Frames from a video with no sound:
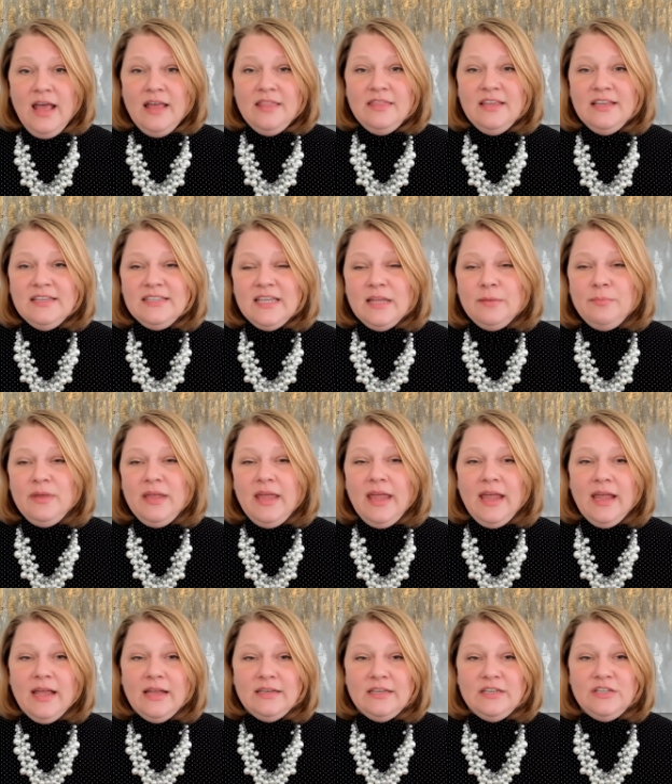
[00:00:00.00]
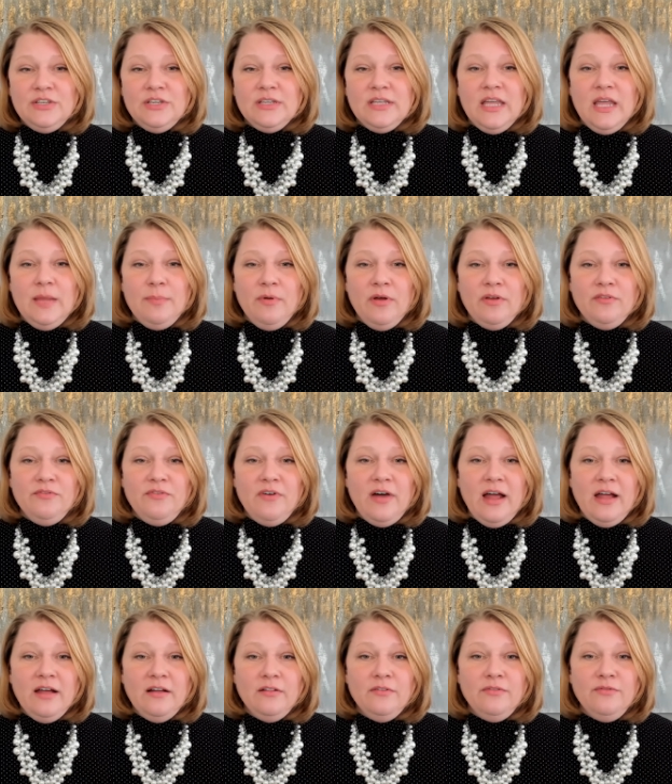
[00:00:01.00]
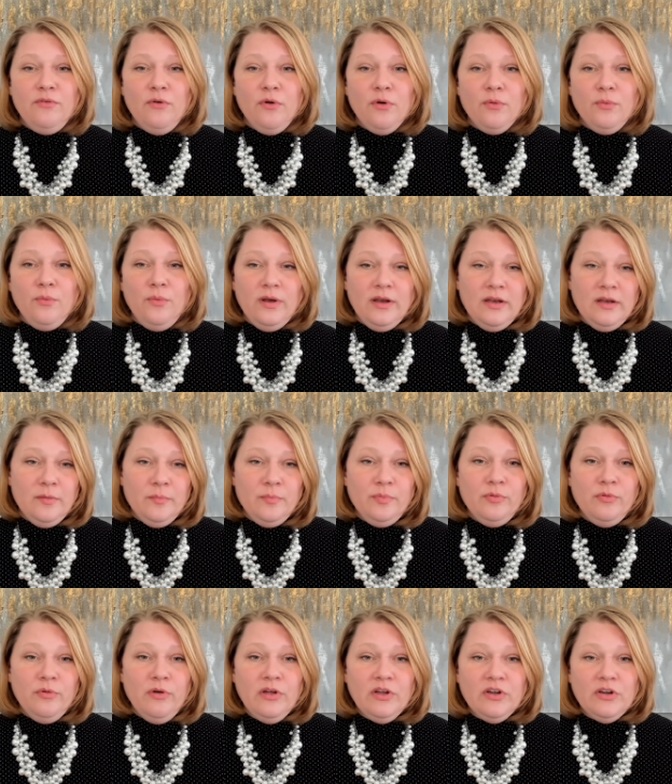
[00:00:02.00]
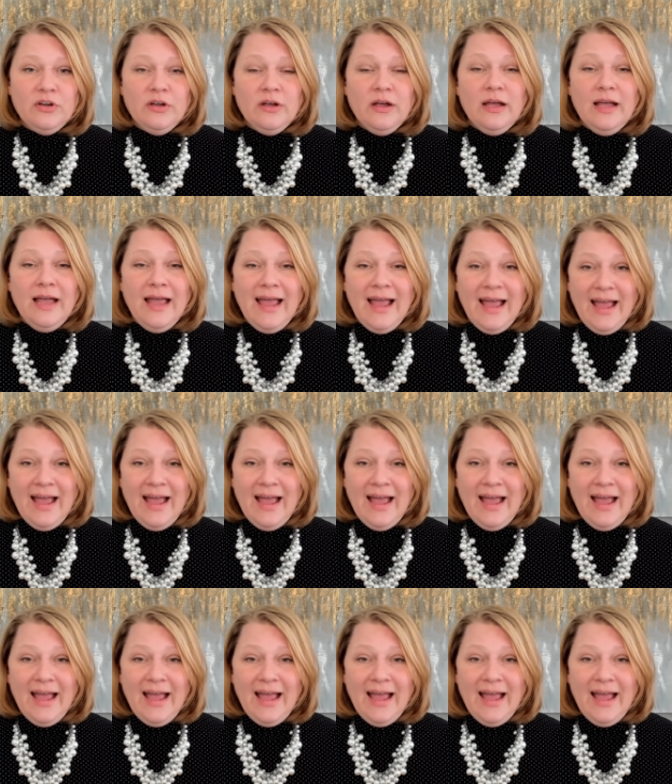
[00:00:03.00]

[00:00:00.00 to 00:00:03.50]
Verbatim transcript: These can be handy to keep on file for when an employer